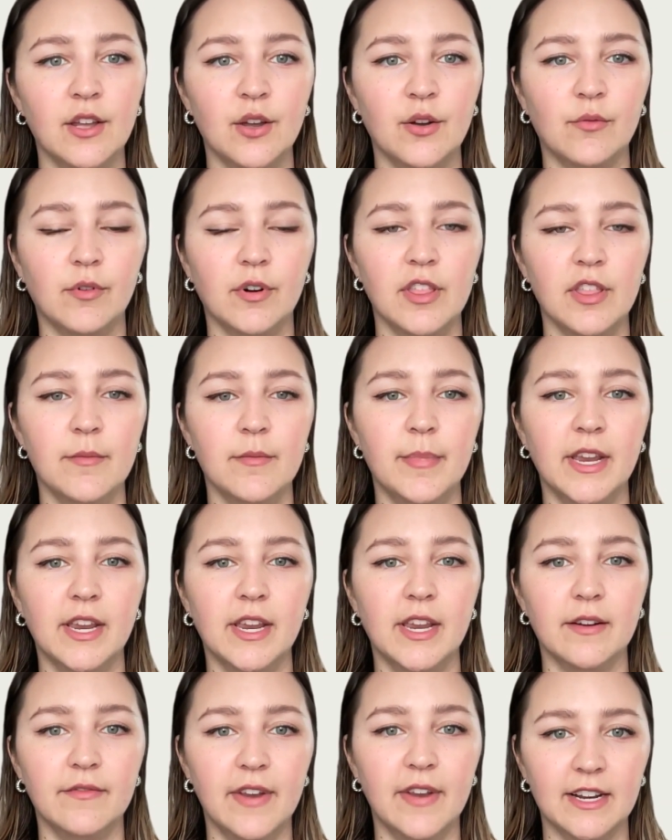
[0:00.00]
One of the big
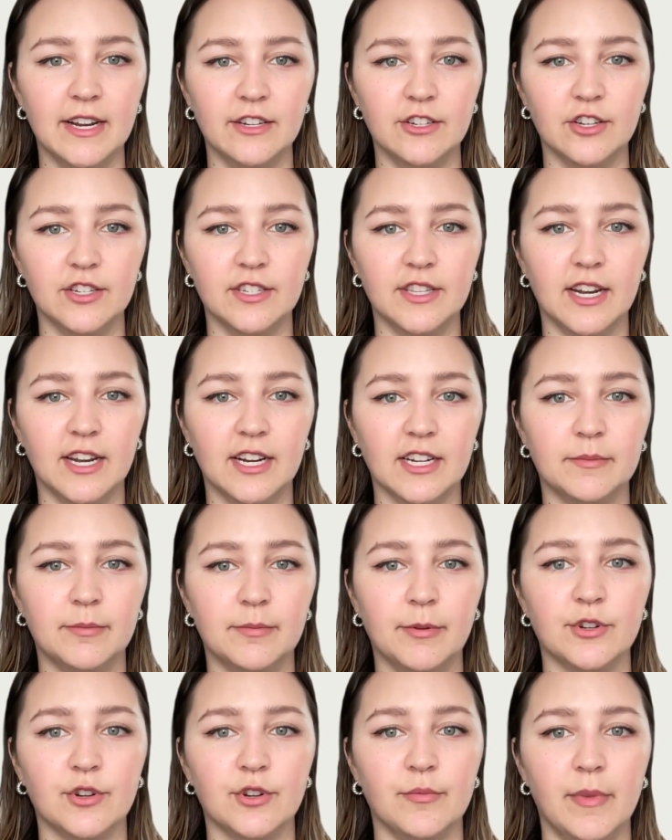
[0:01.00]
advantages that
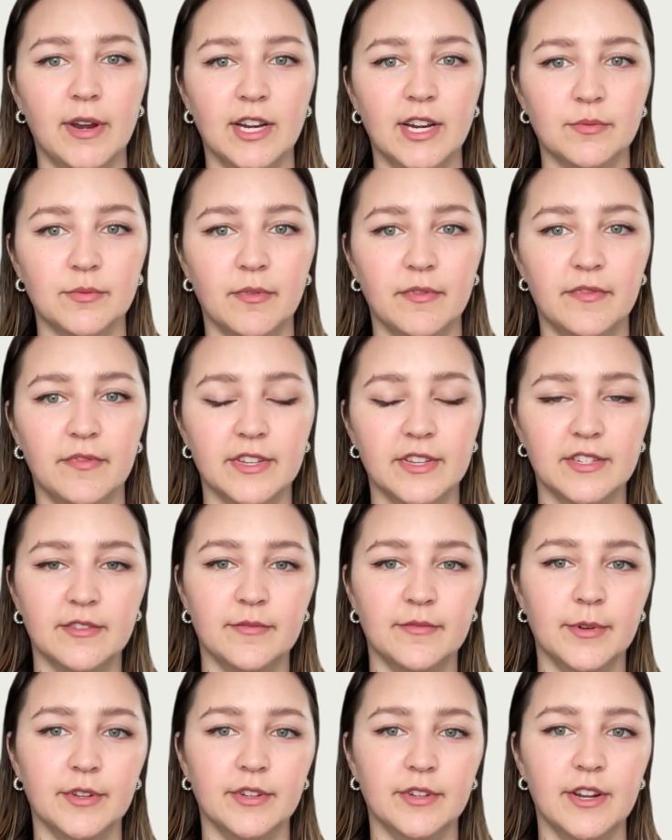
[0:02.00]
exposure management
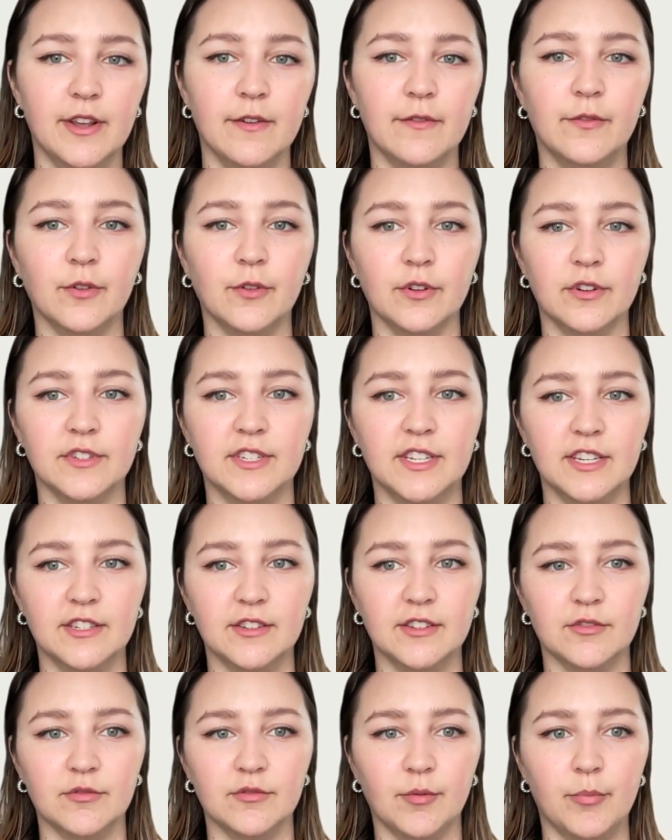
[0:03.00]
visibility affords
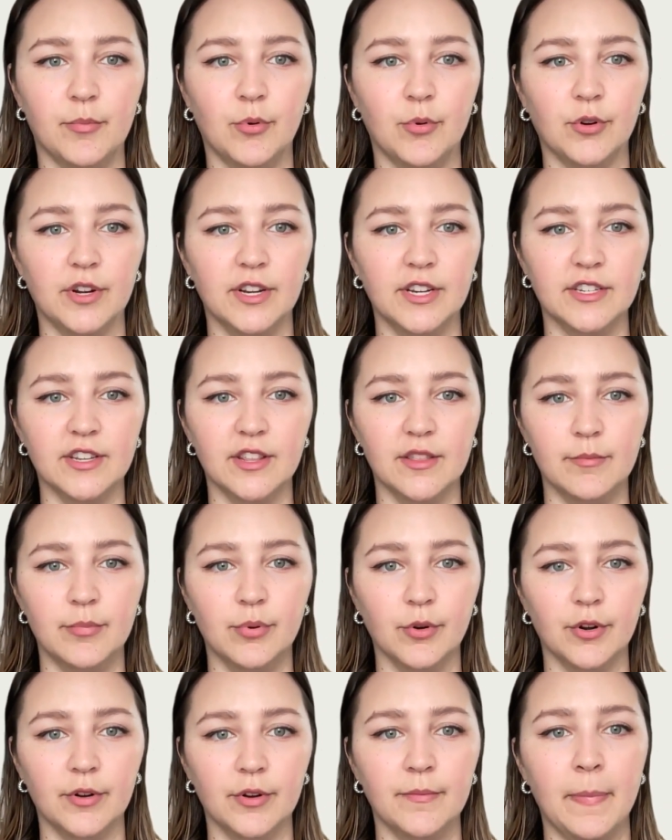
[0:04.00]
CISOs reporting to the
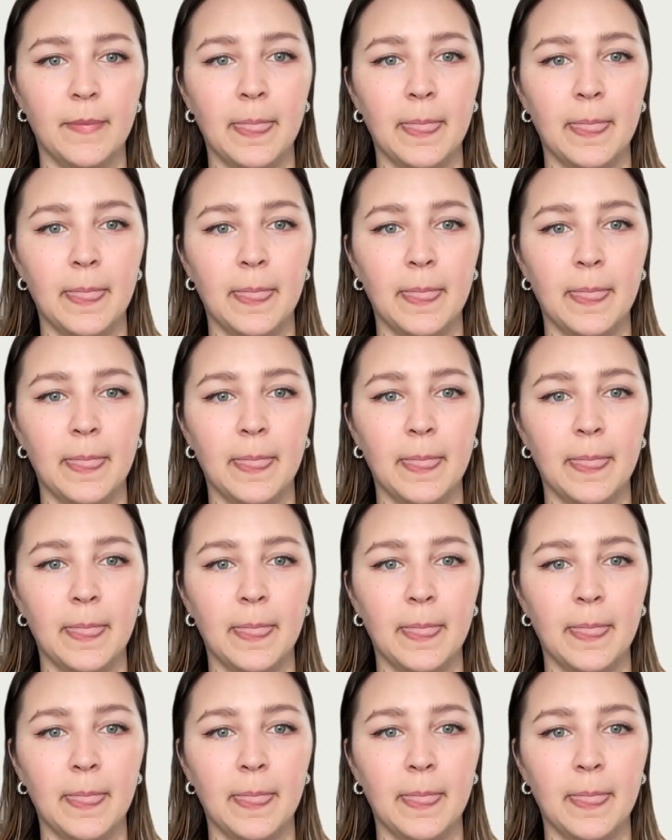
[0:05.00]
board